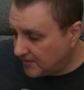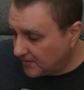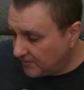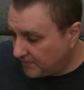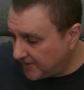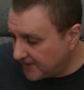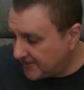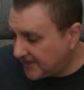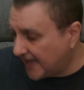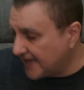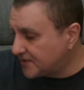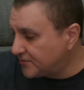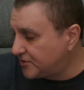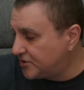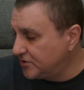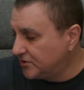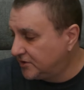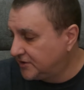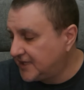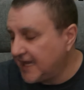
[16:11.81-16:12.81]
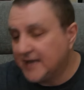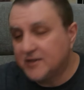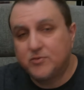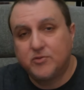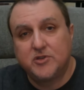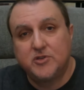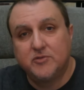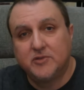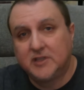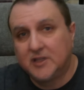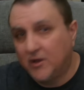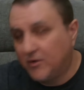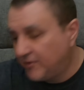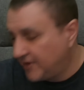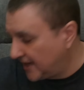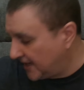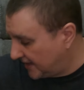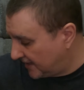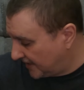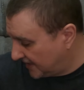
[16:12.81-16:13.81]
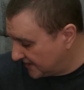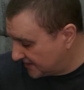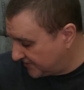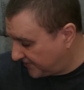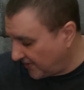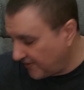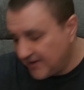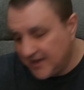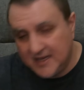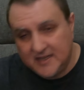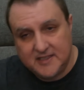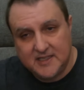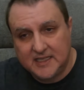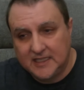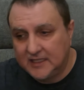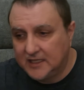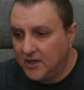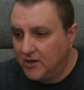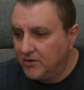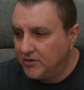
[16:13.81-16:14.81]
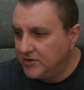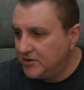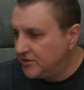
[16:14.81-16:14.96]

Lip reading: But that's what you would load in, and it's very easy to load.